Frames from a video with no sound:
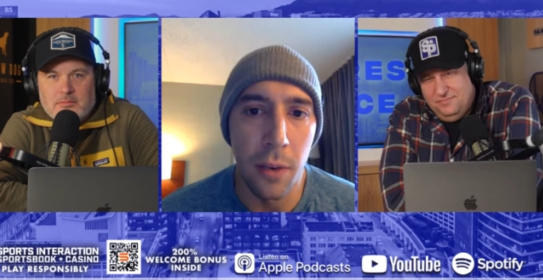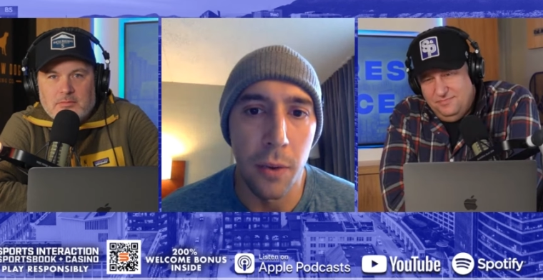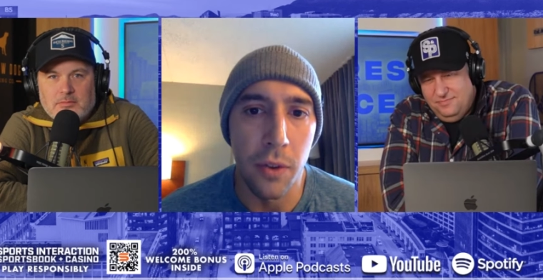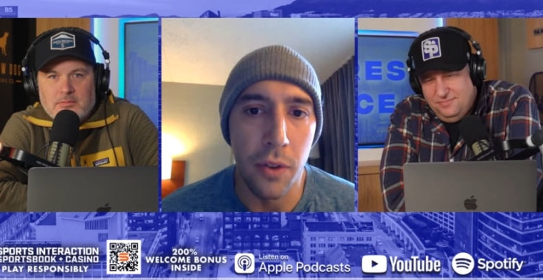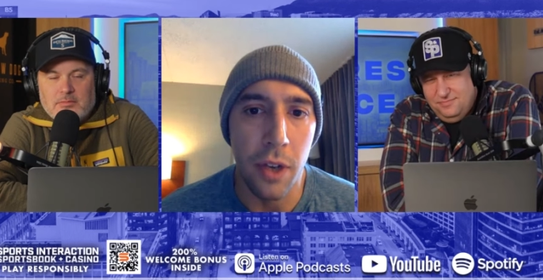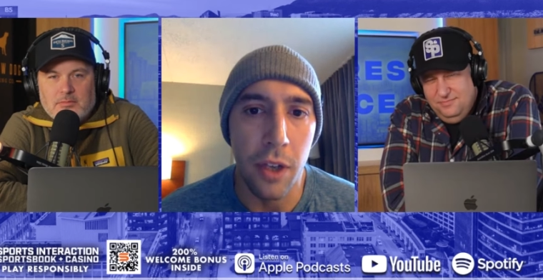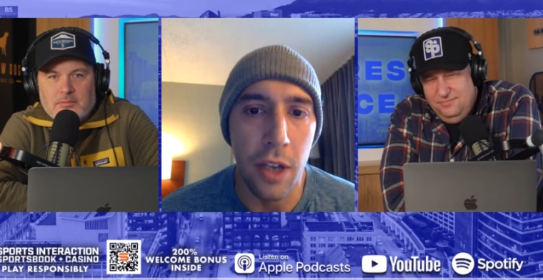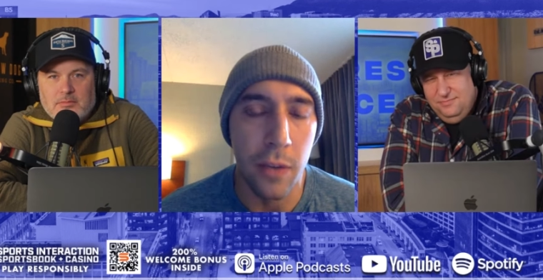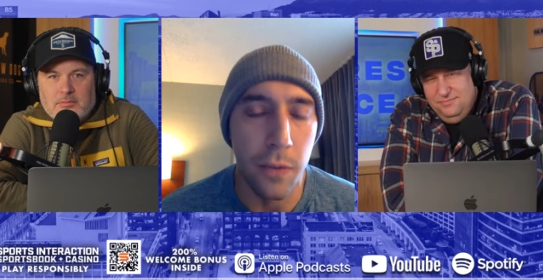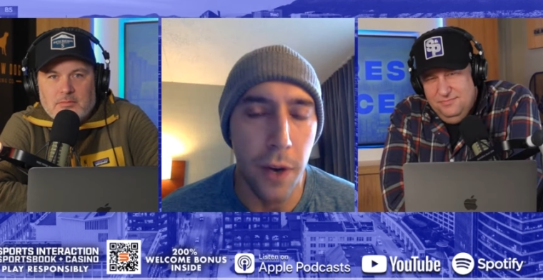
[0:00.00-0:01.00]
Speaker 1: It was
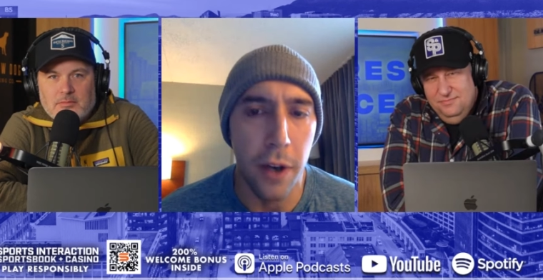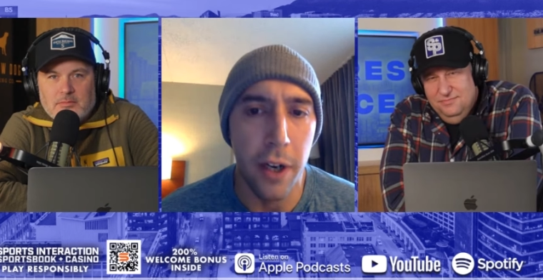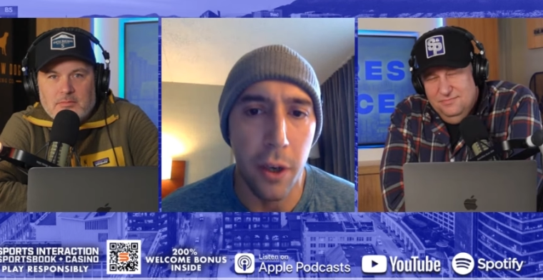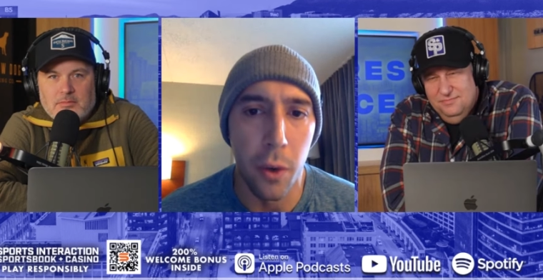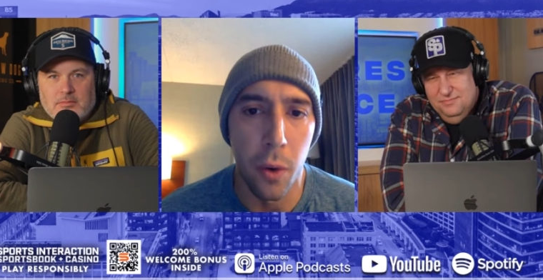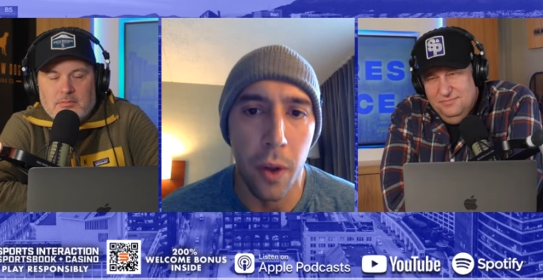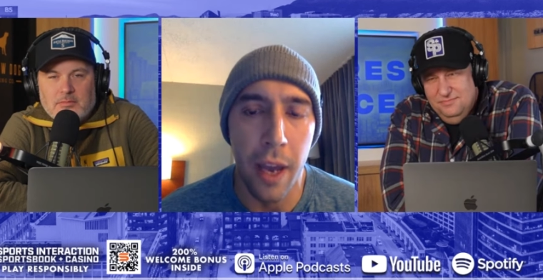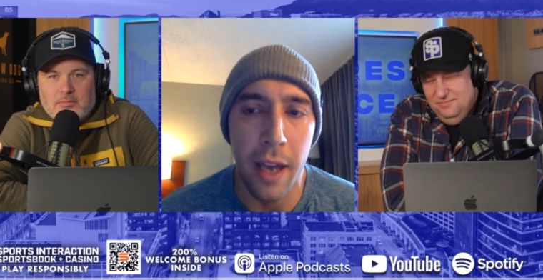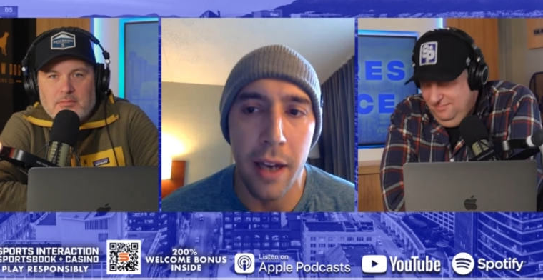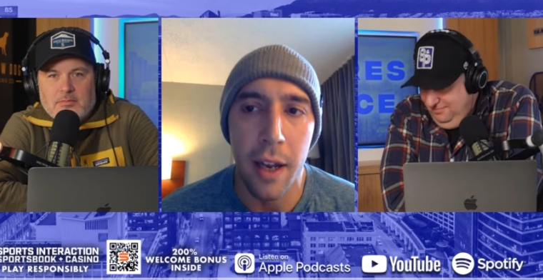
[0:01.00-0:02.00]
it, it's very
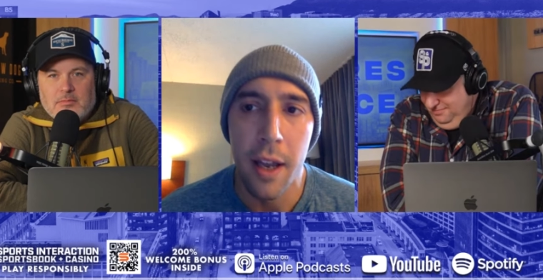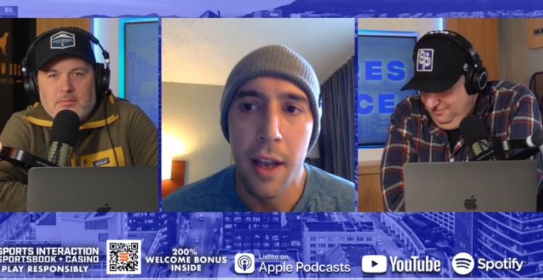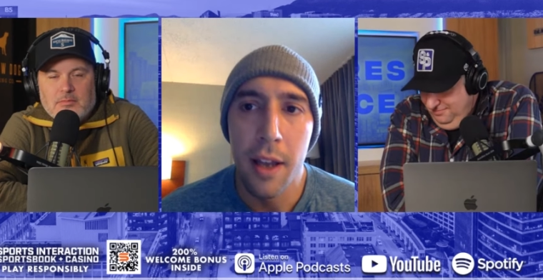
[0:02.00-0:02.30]
cool, and